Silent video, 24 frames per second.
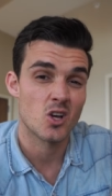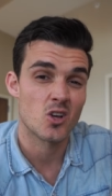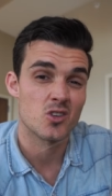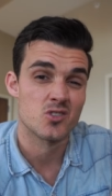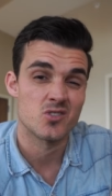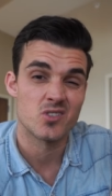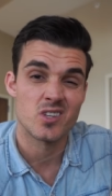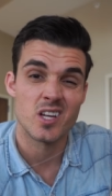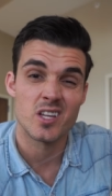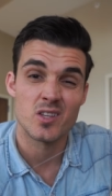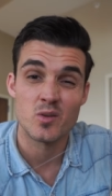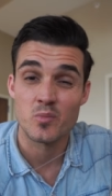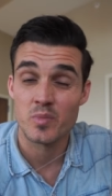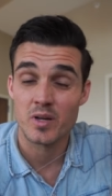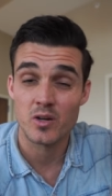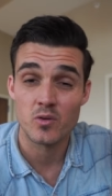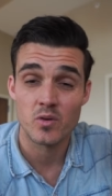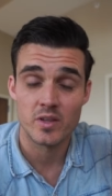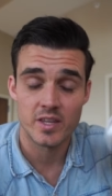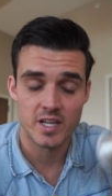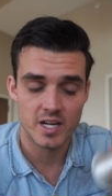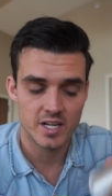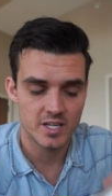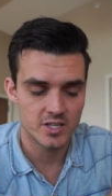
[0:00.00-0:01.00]
also another big
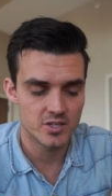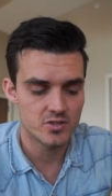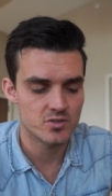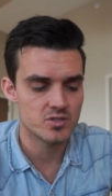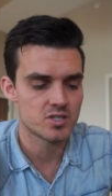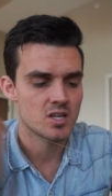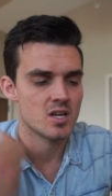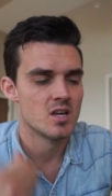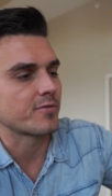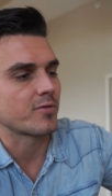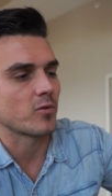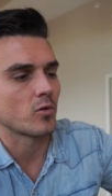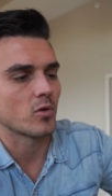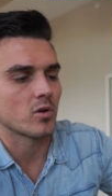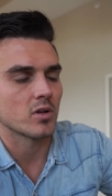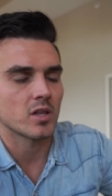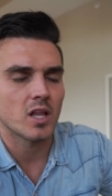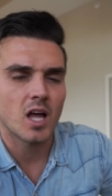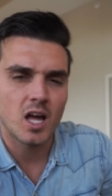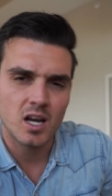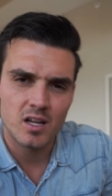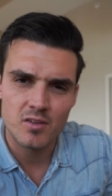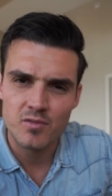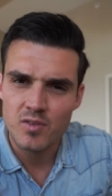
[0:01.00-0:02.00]
one that I use for a
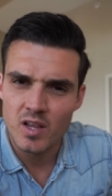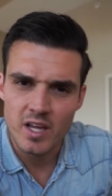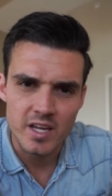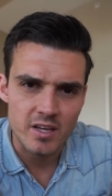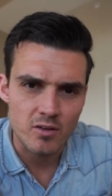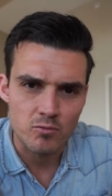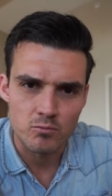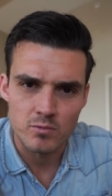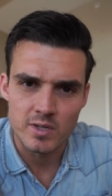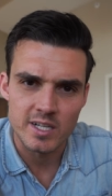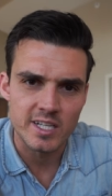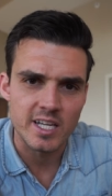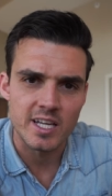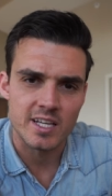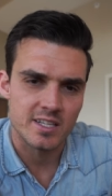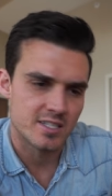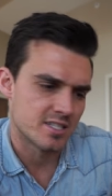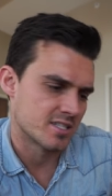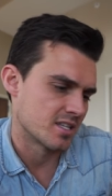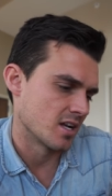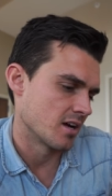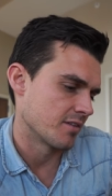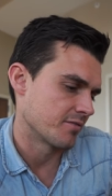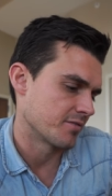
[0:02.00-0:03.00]
lot of like rigging
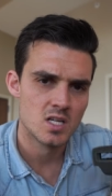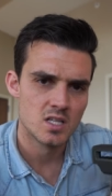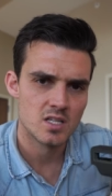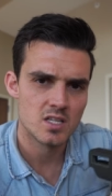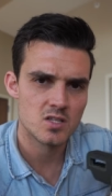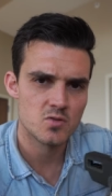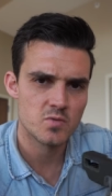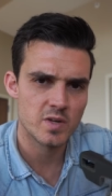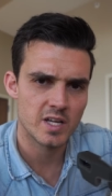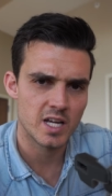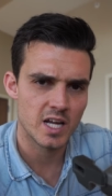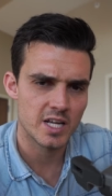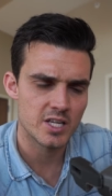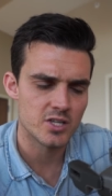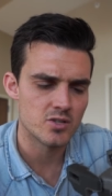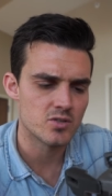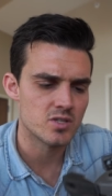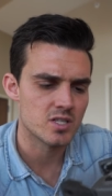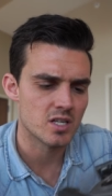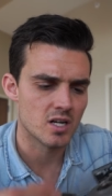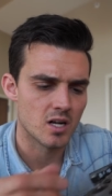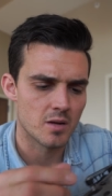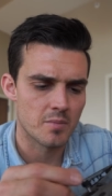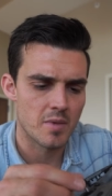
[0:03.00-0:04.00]
stuff. This week I
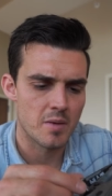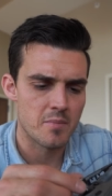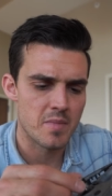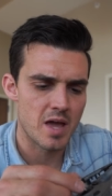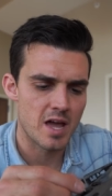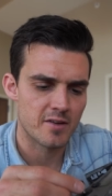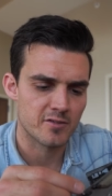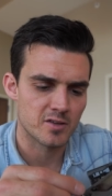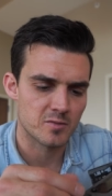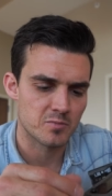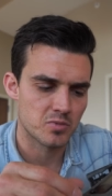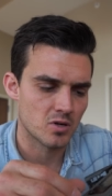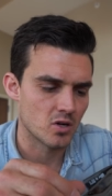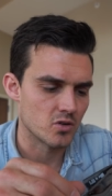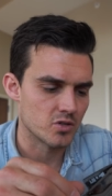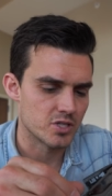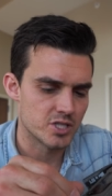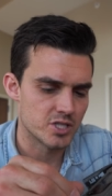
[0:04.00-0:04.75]
used it on my Mavic Pro